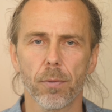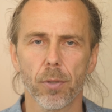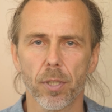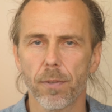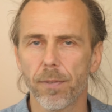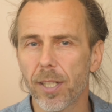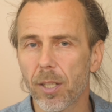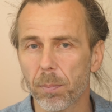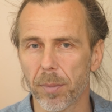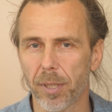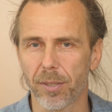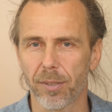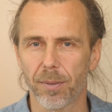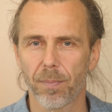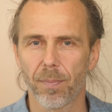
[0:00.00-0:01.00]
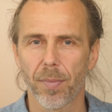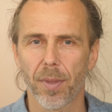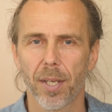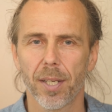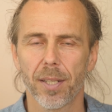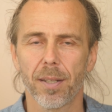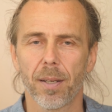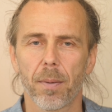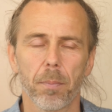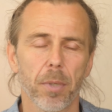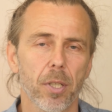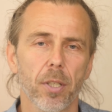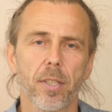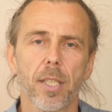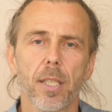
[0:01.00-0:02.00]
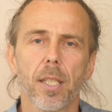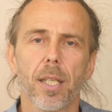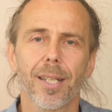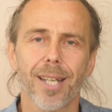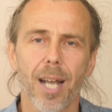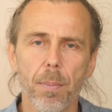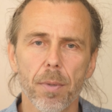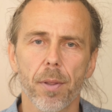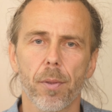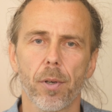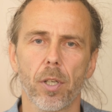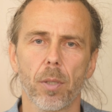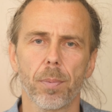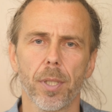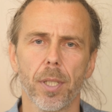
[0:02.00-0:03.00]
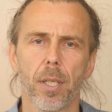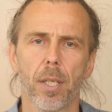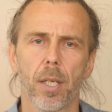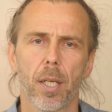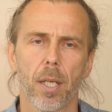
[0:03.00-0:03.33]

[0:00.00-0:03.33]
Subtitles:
for development. Because in couple therapy,